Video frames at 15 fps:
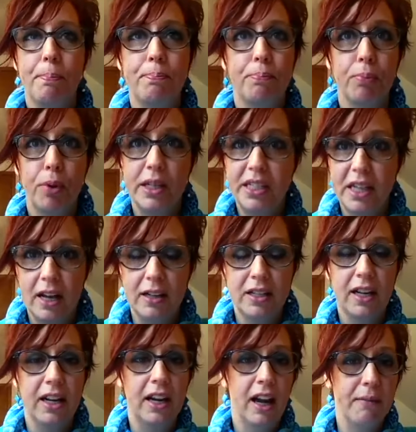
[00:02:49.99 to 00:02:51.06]

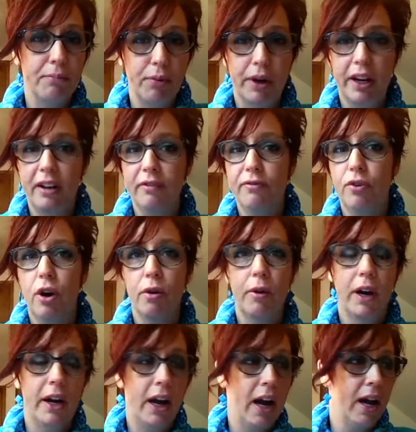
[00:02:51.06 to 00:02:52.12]
presenting, I'm bringing
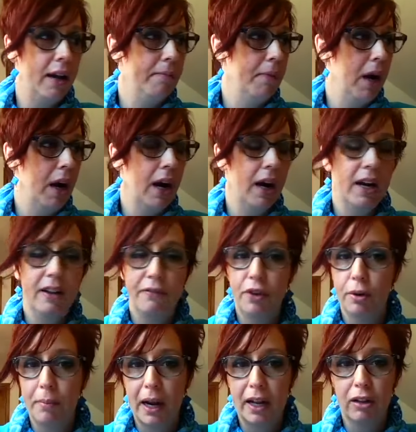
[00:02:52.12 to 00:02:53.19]
forward, I'm if you're
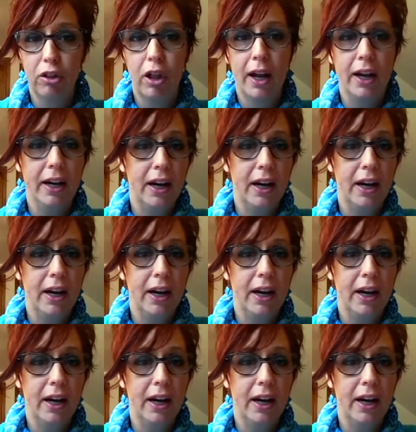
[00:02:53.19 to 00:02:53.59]
my client,